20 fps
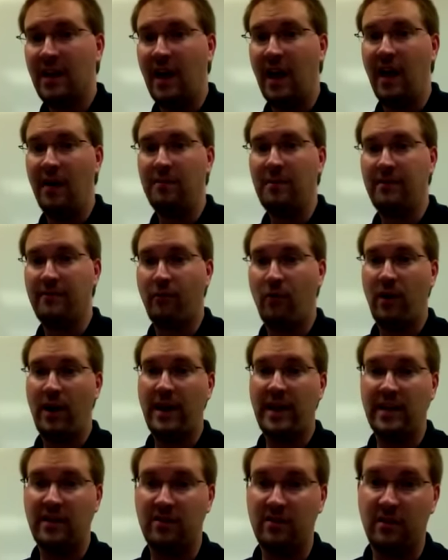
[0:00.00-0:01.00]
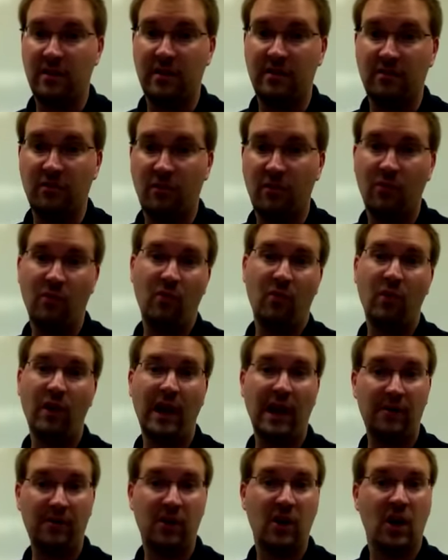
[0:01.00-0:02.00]
um, before I get to the, what
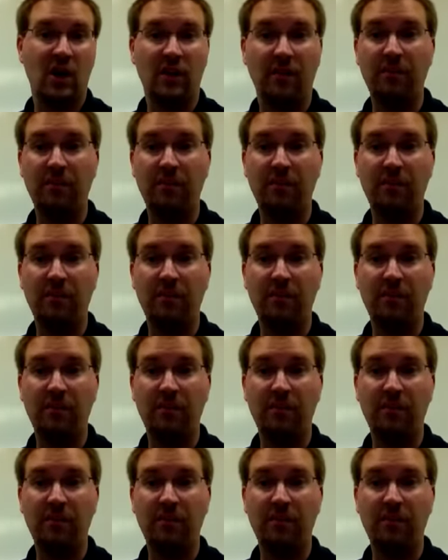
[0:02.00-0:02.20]
I would call